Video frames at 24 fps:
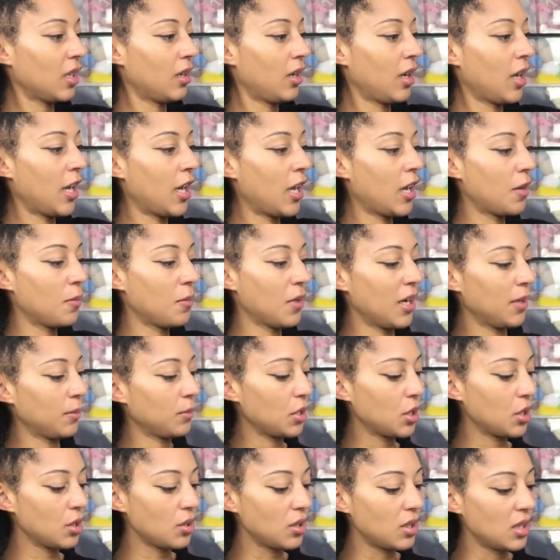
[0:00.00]
I'm
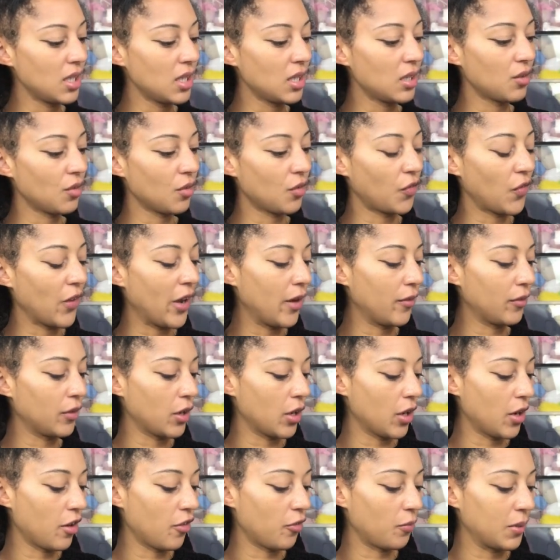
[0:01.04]
using
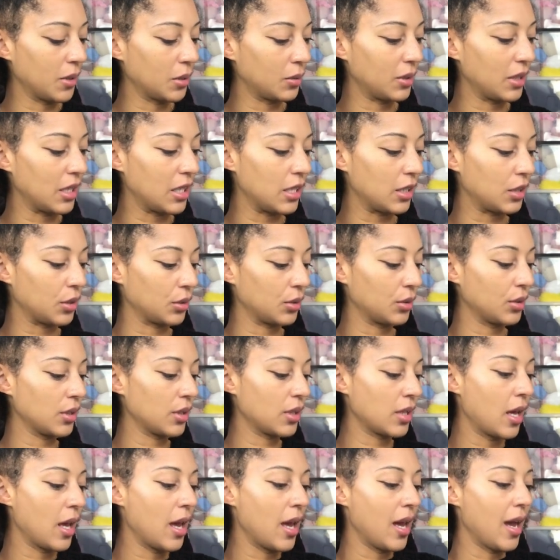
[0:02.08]
5.5mm
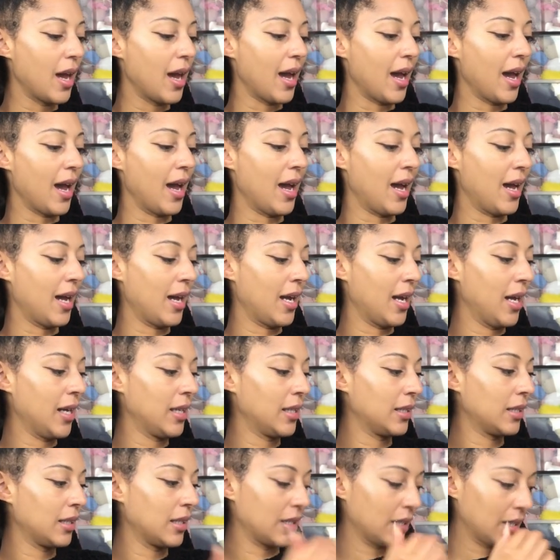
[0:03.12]
needles,
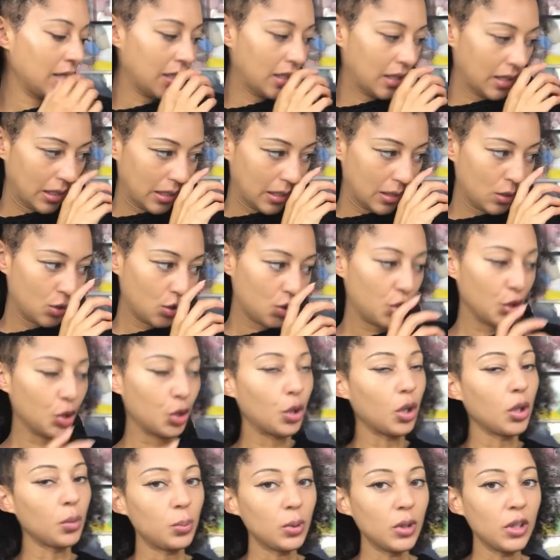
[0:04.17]
and just a
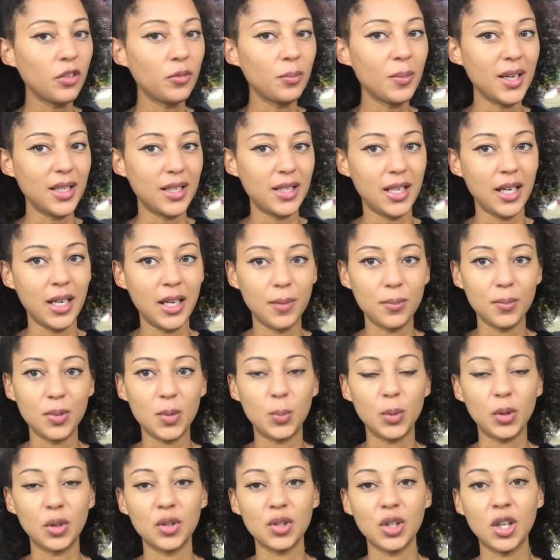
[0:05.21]
couple of my tips,
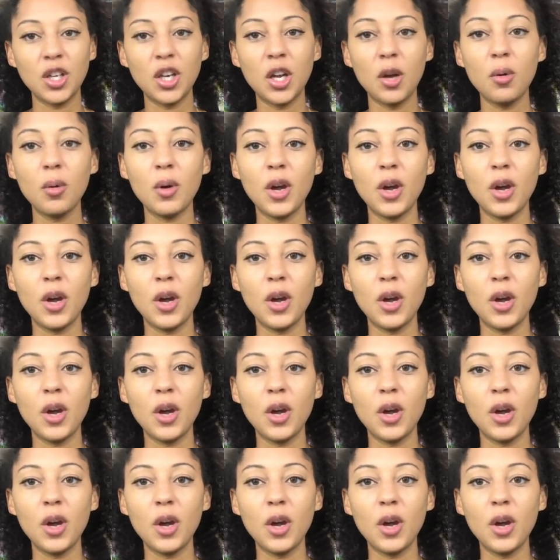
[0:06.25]
because I know